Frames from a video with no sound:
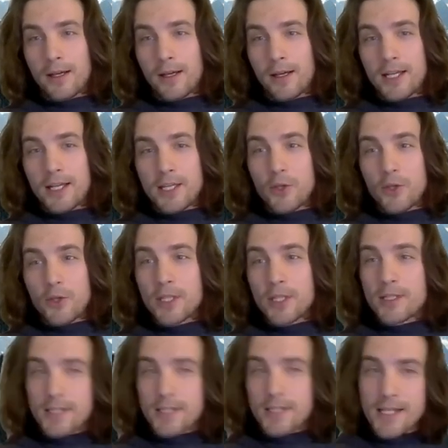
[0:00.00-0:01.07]
you can
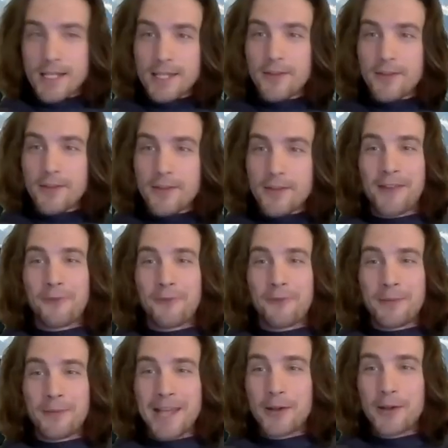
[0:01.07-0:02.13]
see it from the
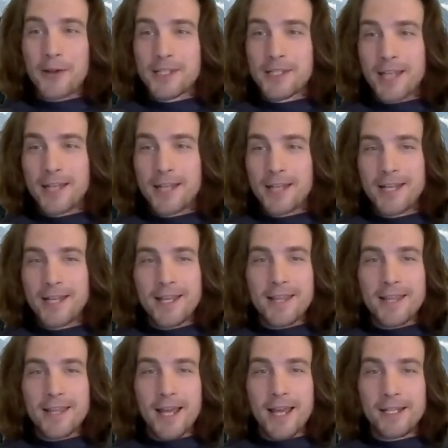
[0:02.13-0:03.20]
outset
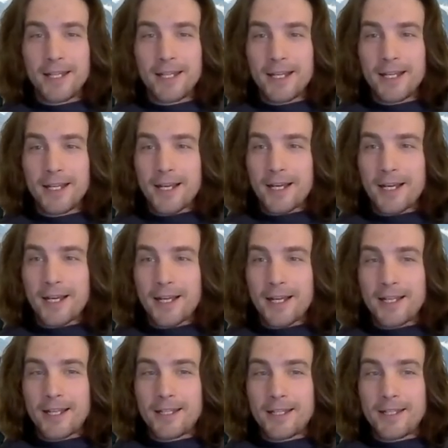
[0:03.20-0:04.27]
that
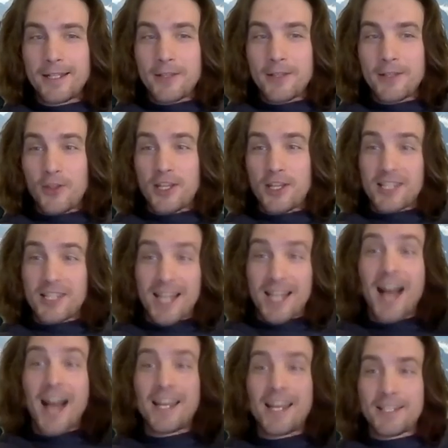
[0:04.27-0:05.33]
the
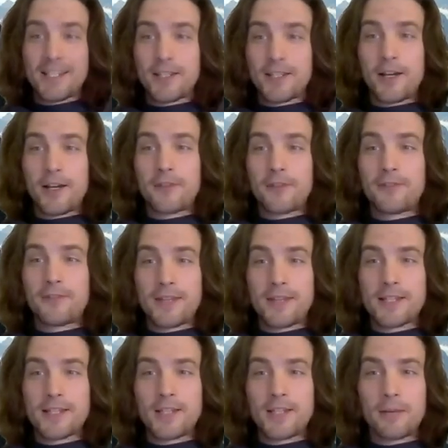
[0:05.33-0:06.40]
size of this
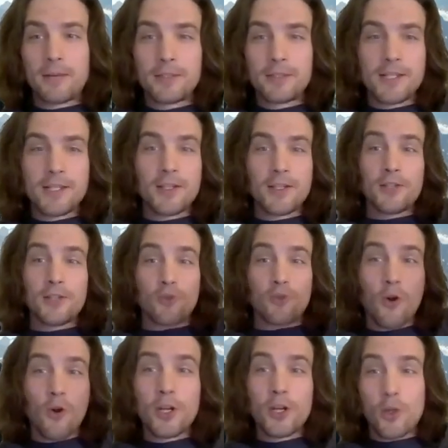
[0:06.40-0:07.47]
double is
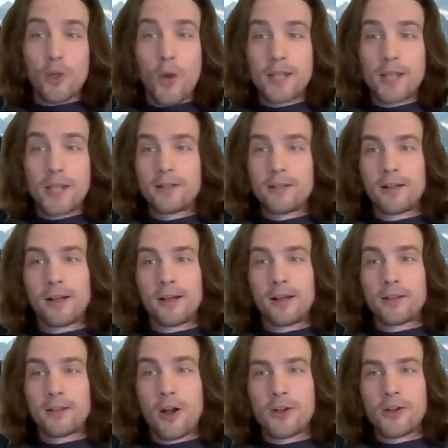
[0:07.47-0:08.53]
growing quite
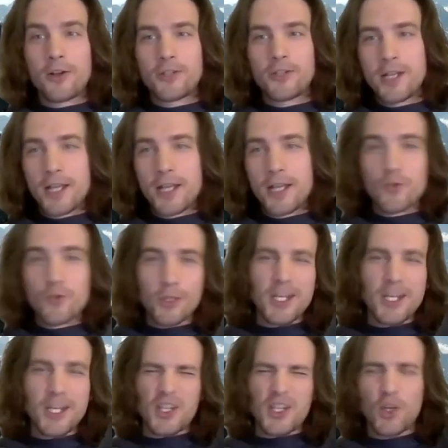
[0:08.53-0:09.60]
large. It's really a
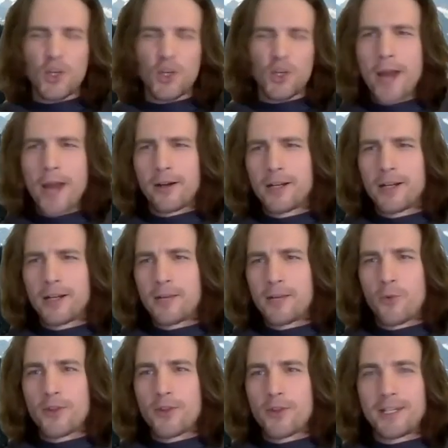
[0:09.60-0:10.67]
square more
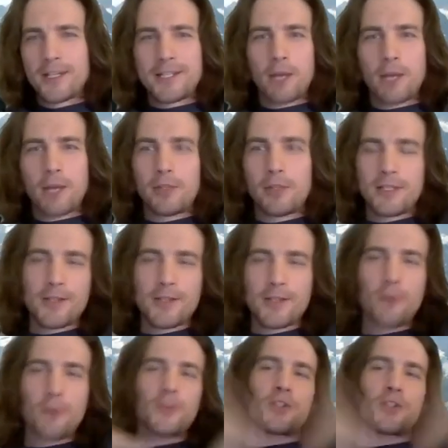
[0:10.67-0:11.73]
than a double. It's
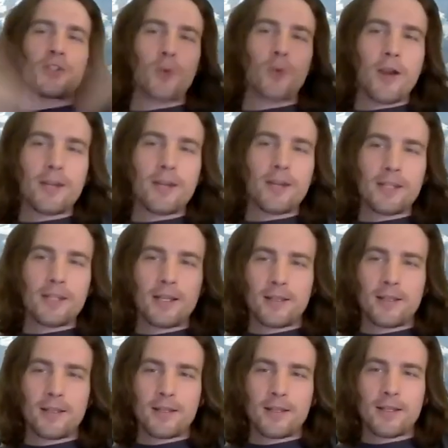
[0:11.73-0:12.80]
almost squaring
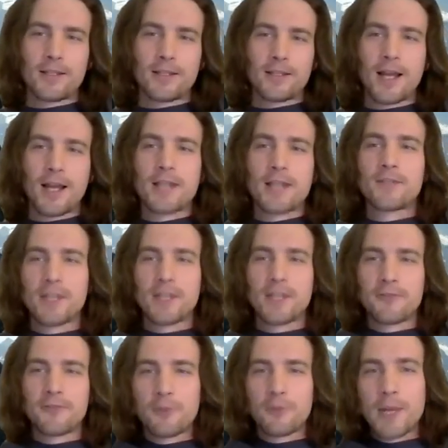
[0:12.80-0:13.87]
the size of the
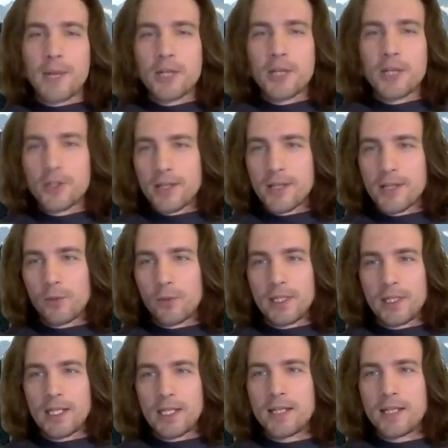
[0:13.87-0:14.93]
information that we
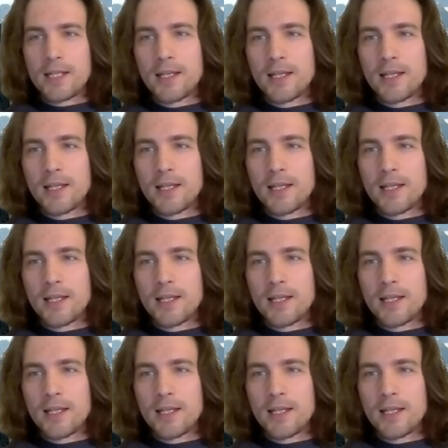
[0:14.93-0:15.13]
need.